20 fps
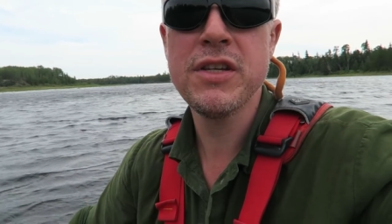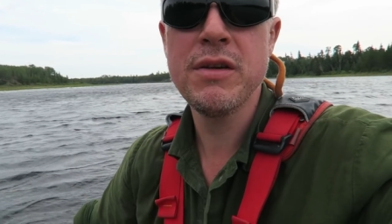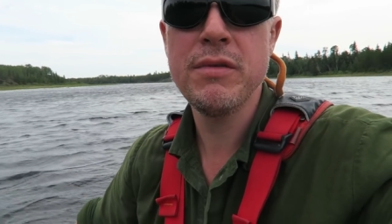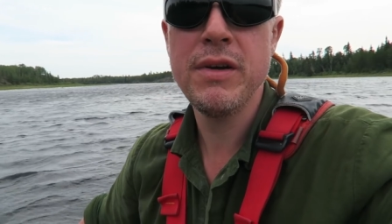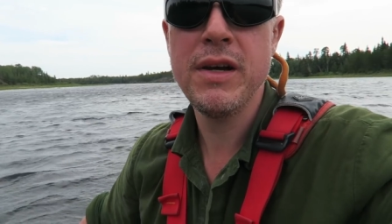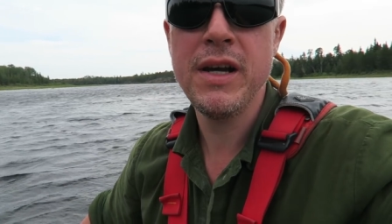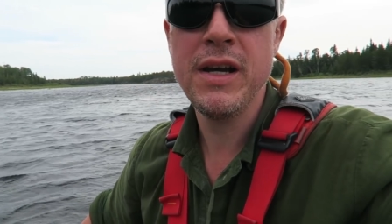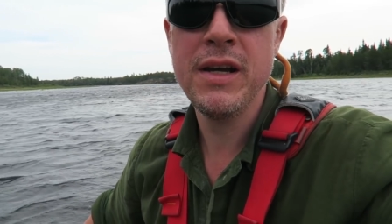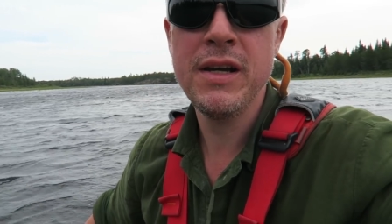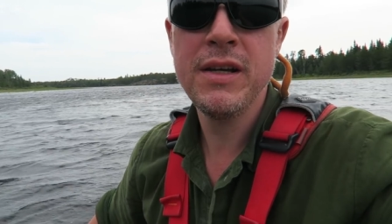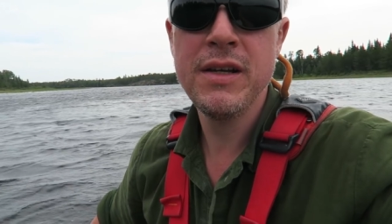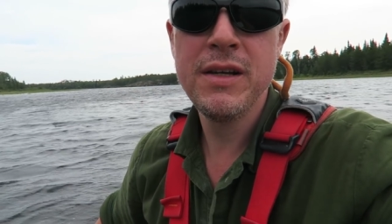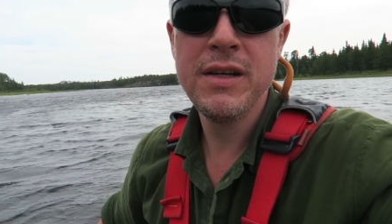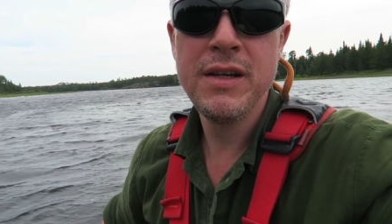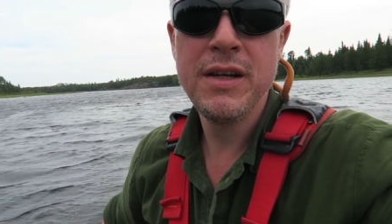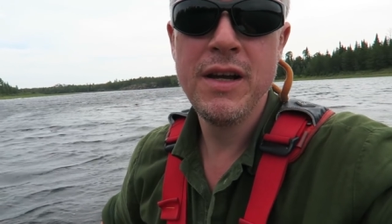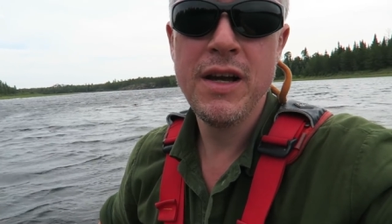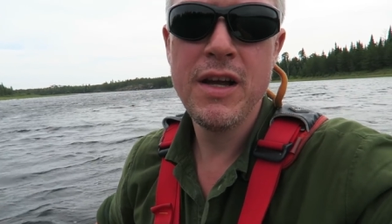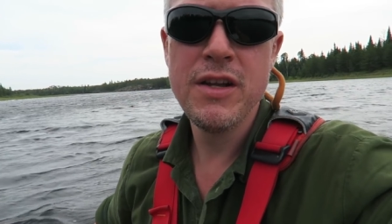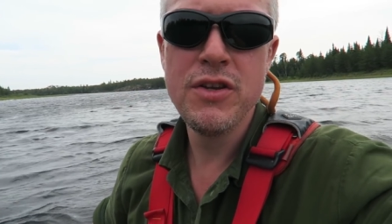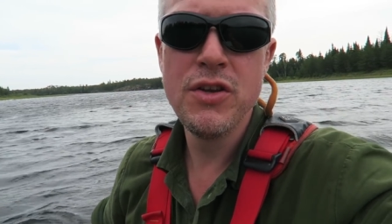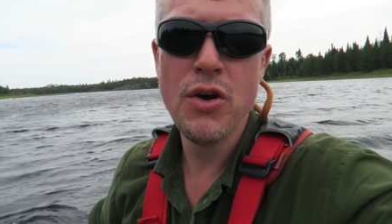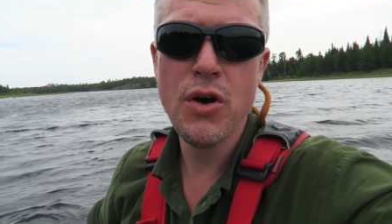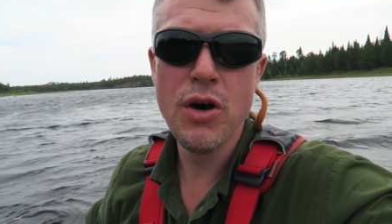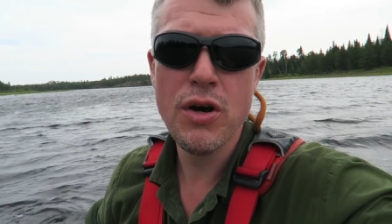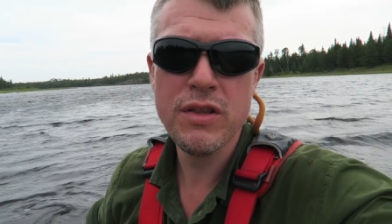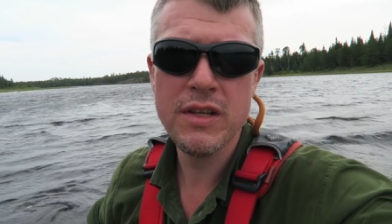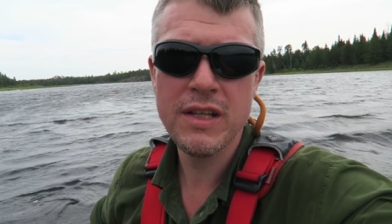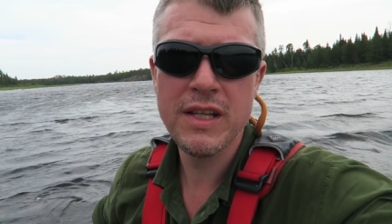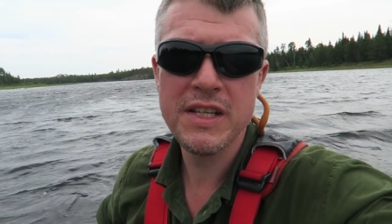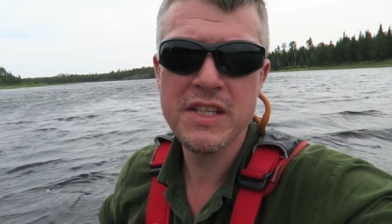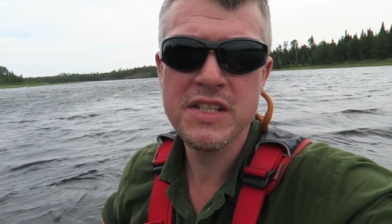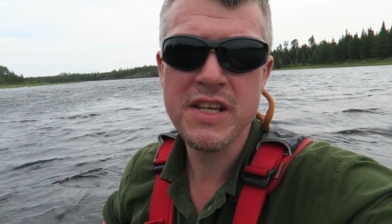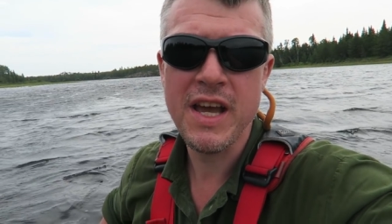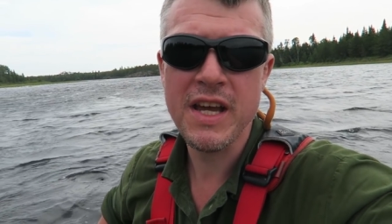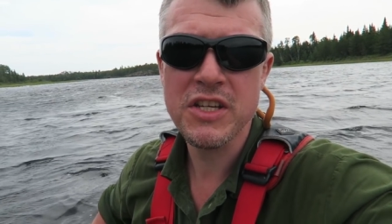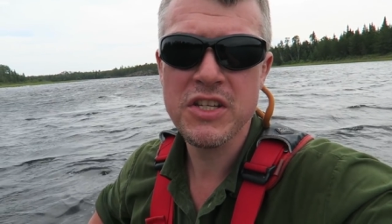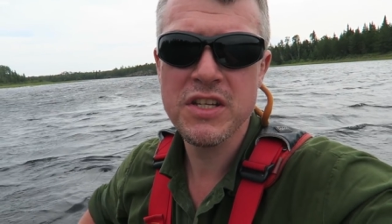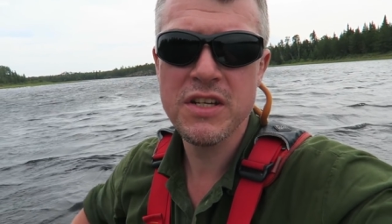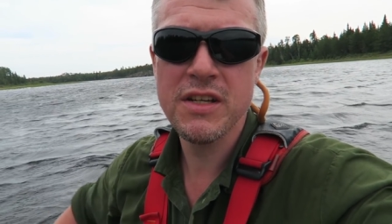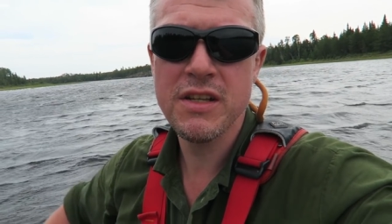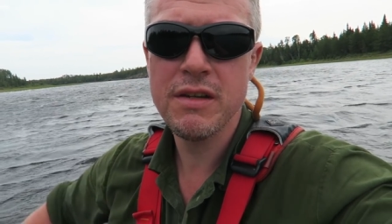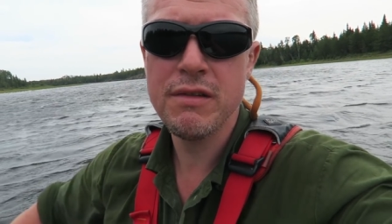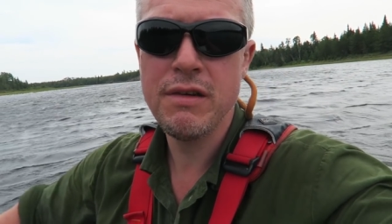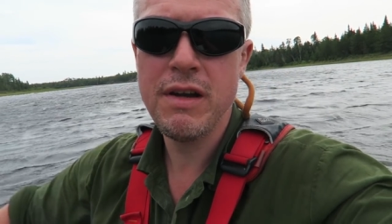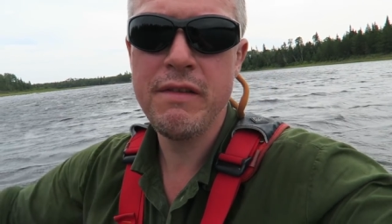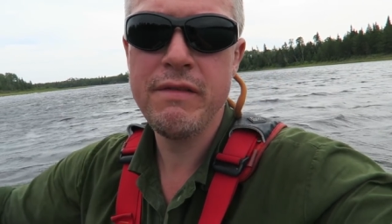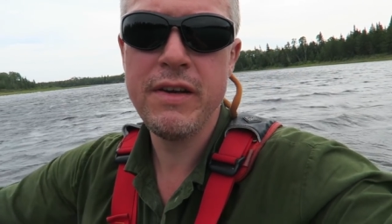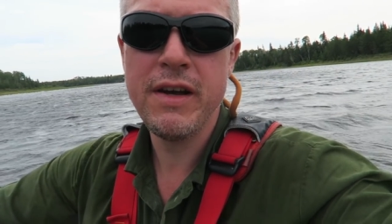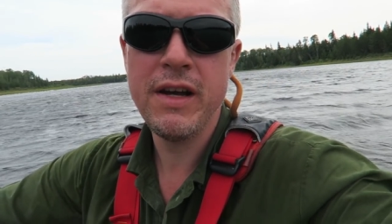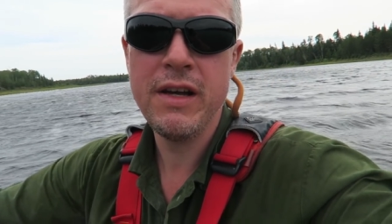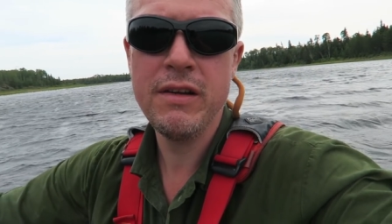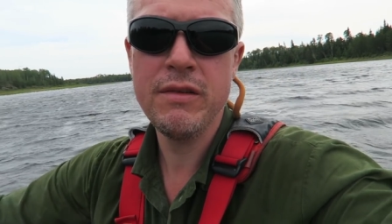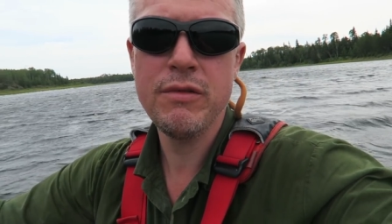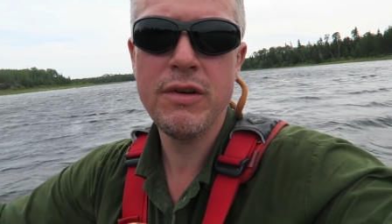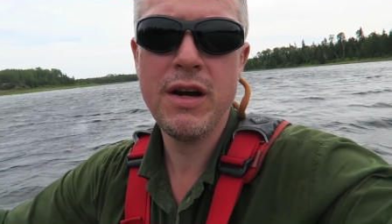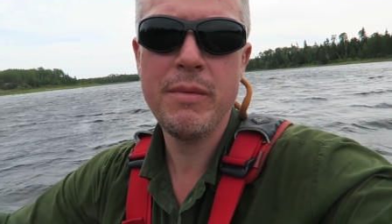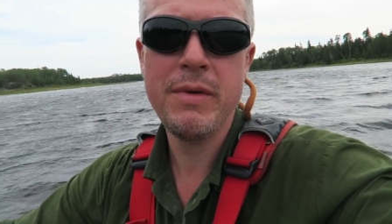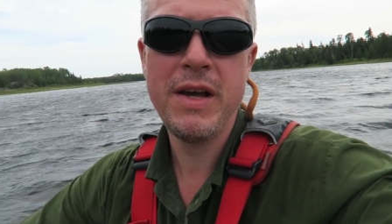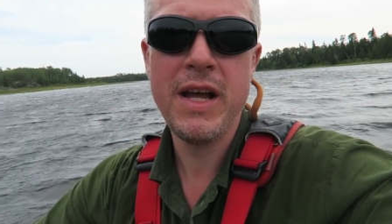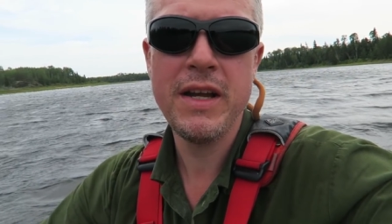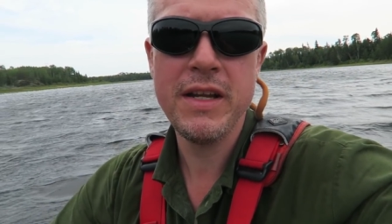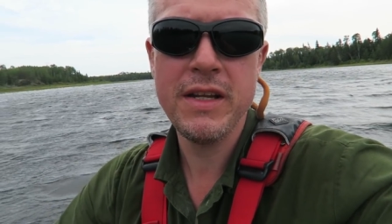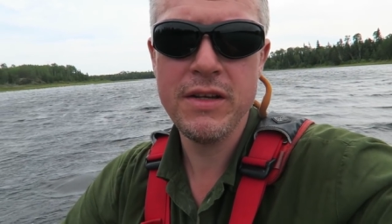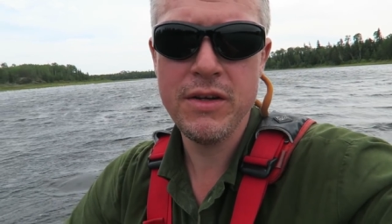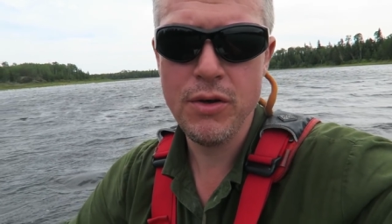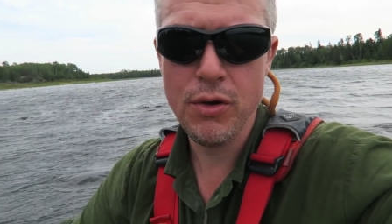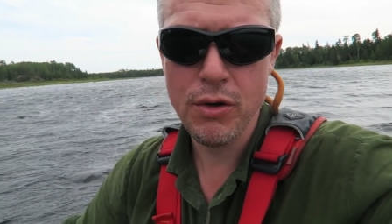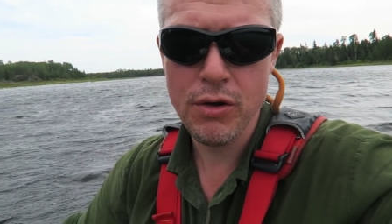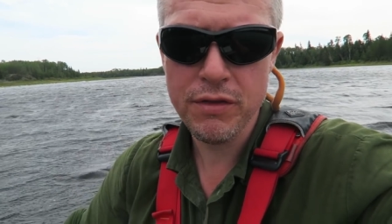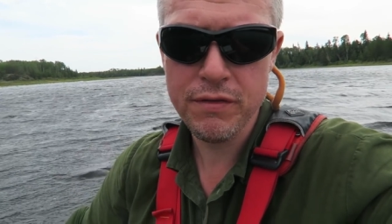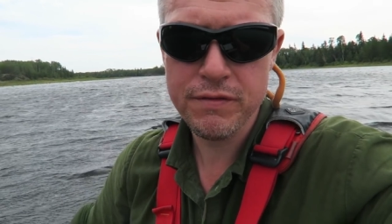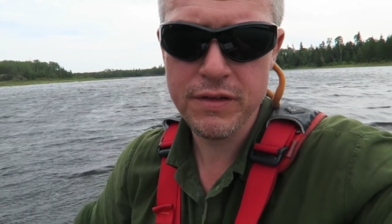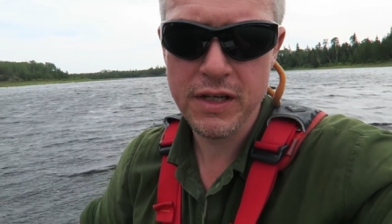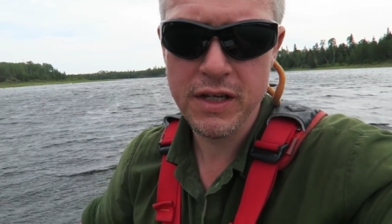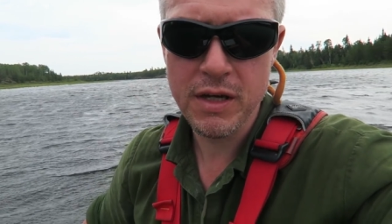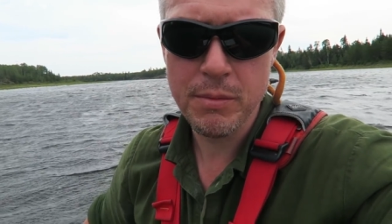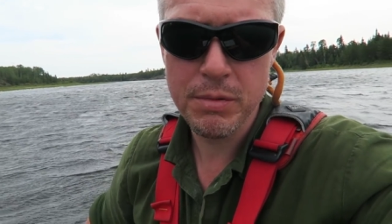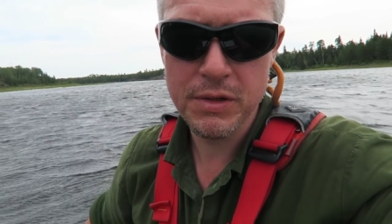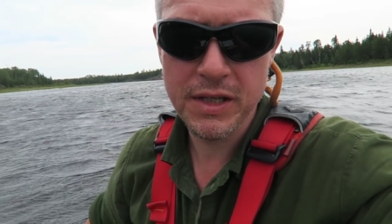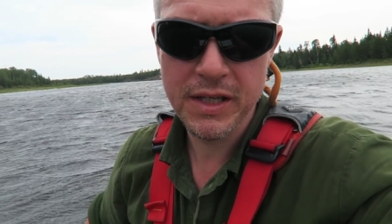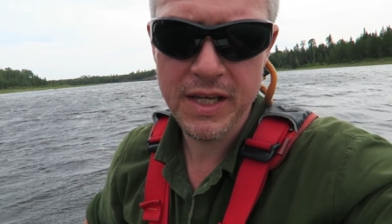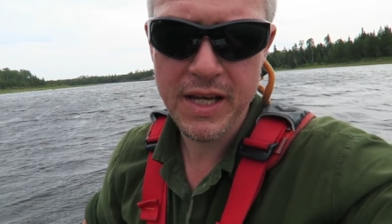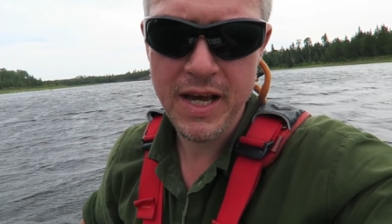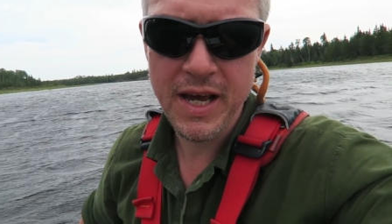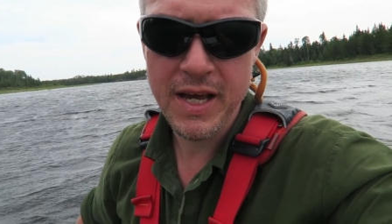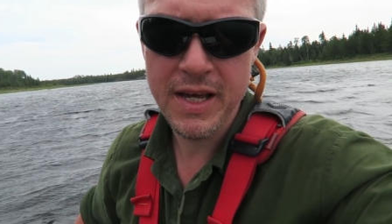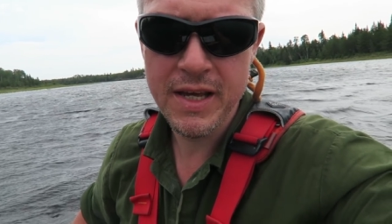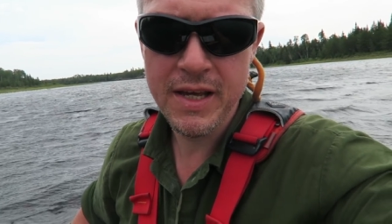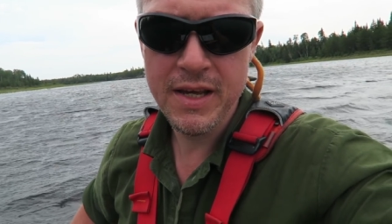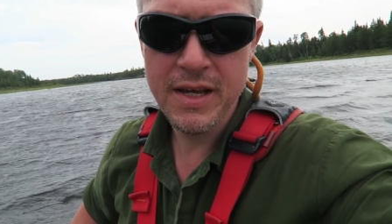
to the northerly section of the river where I'm headed north for a couple of K.